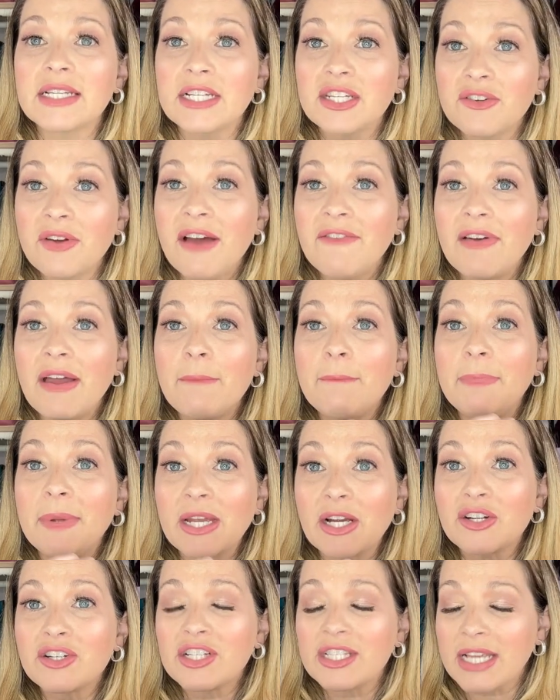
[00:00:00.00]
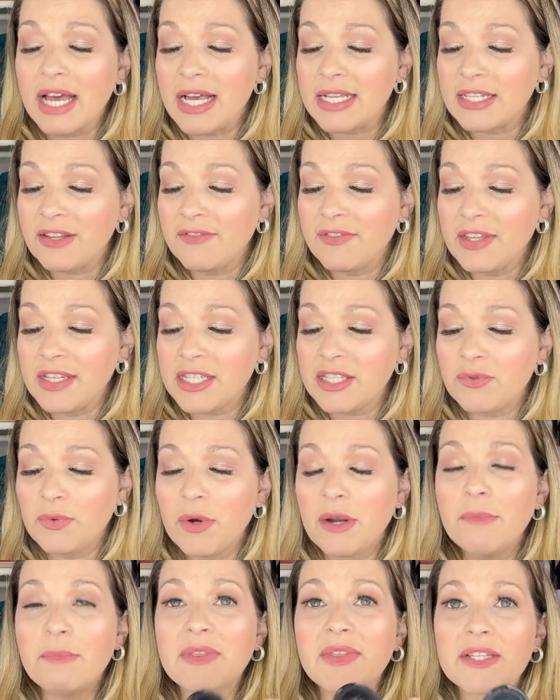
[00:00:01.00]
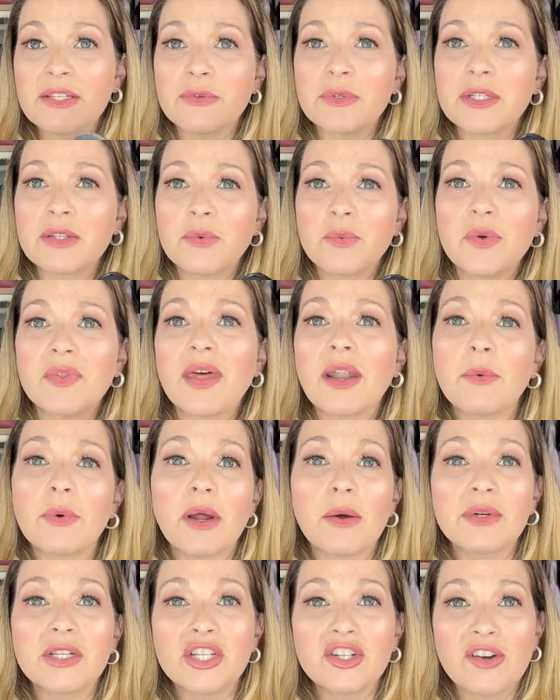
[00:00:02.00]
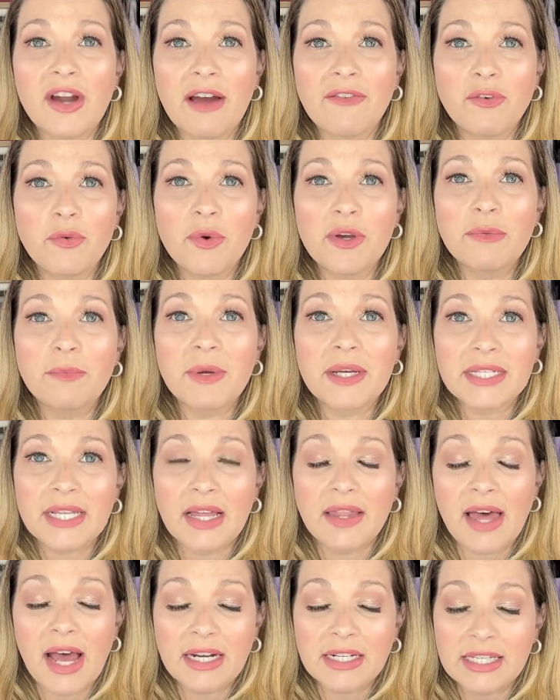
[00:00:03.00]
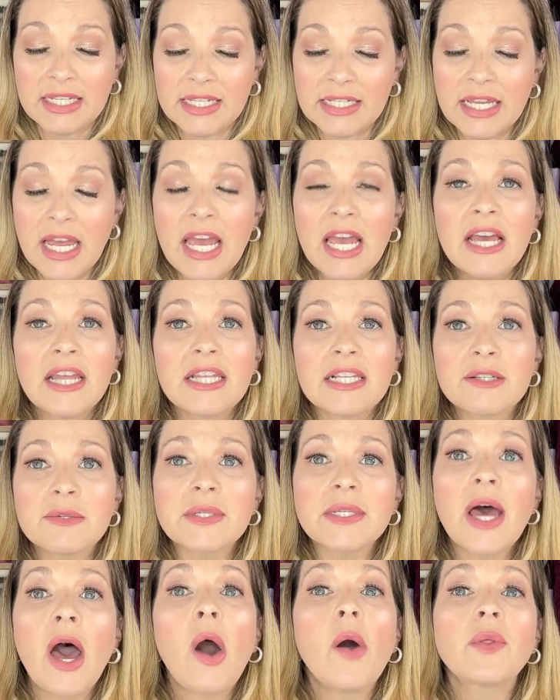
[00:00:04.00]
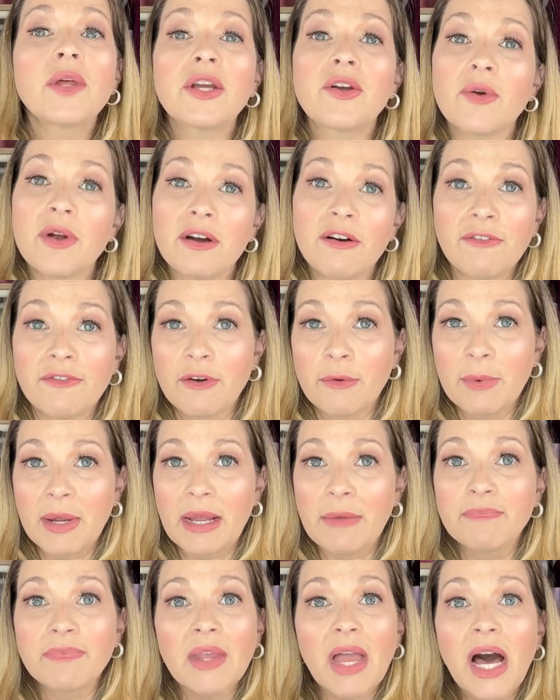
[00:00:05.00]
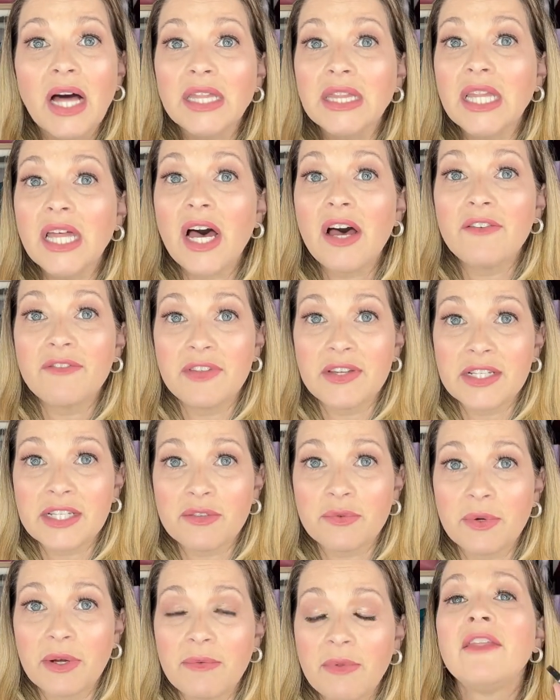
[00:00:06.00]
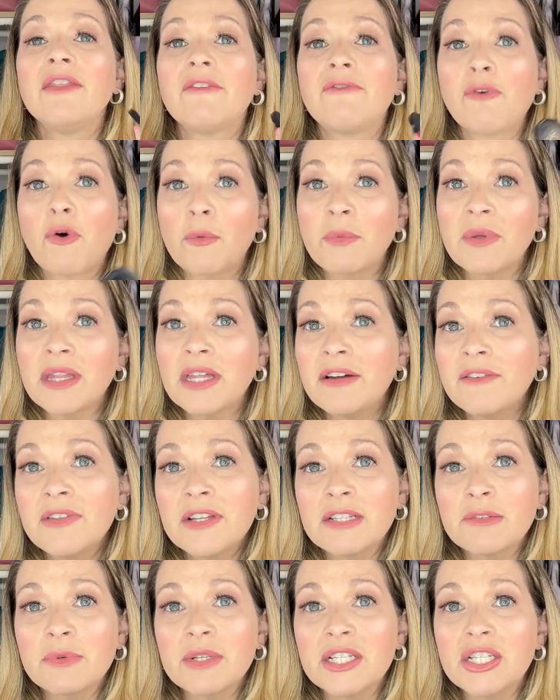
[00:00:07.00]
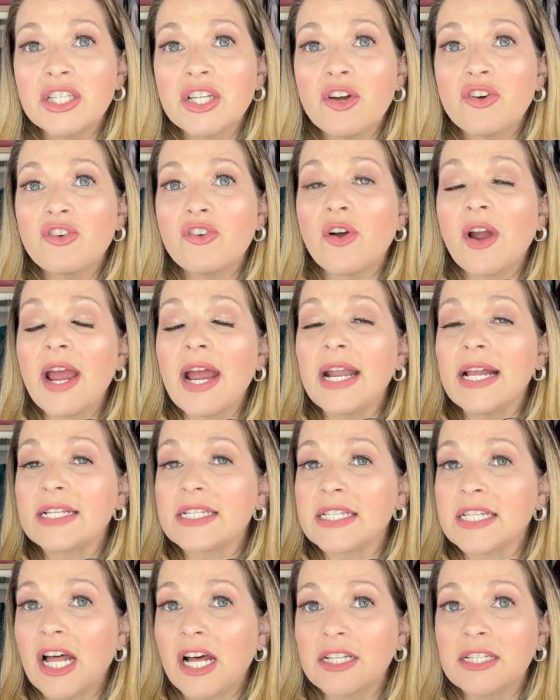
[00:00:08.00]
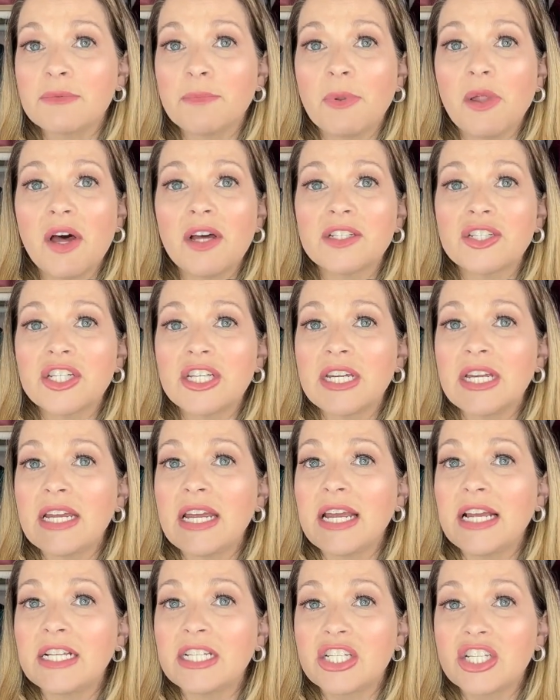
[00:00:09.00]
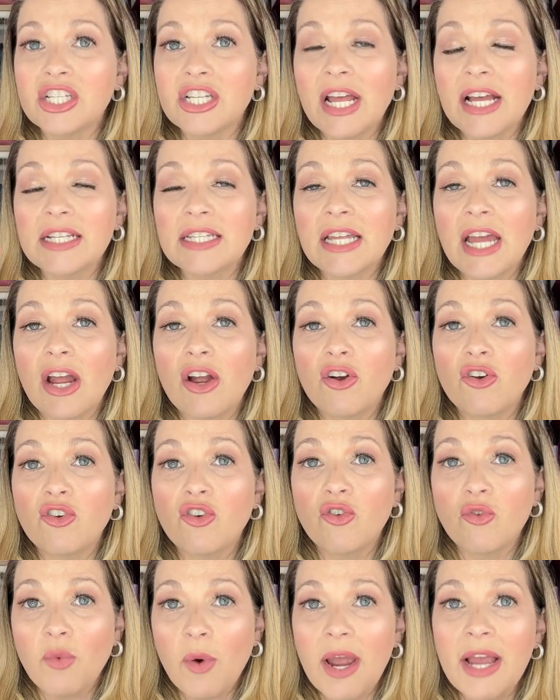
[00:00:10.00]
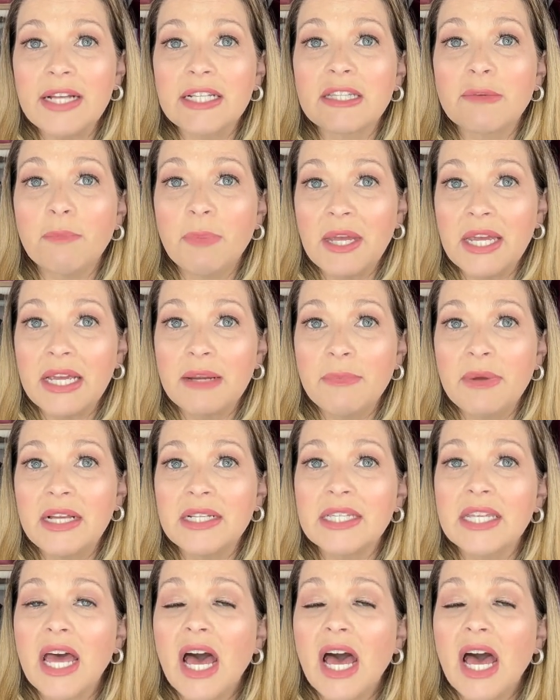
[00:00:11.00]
I do have a bigger size of this one, but this was the one that I would always travel with because I like this. This was a holy grail for me. I love this one. The formula of this one is so great. It's not splotchy. It just has that great pigment.